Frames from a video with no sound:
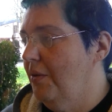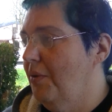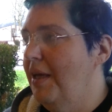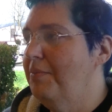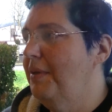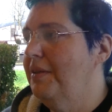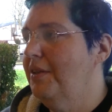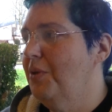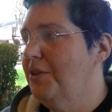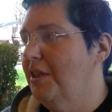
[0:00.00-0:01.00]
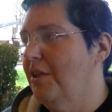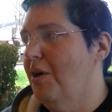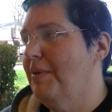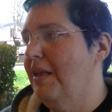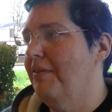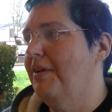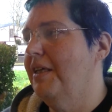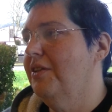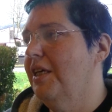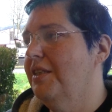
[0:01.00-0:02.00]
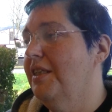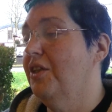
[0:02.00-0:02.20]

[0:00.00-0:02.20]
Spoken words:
Well, I'd been questioning it all my life, and I had some